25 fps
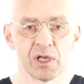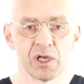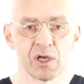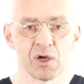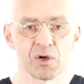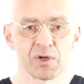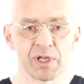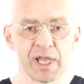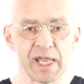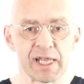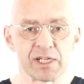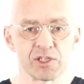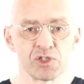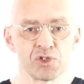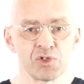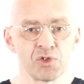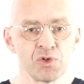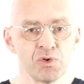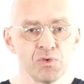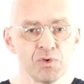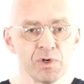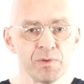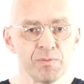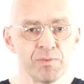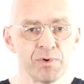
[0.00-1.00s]
Okay,
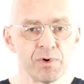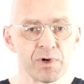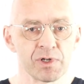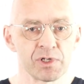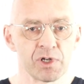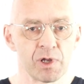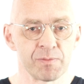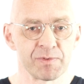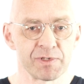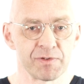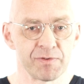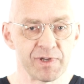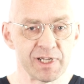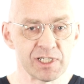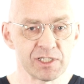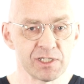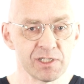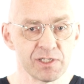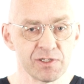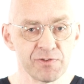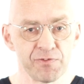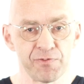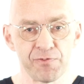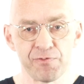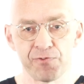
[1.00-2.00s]
two important
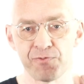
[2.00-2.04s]
observations.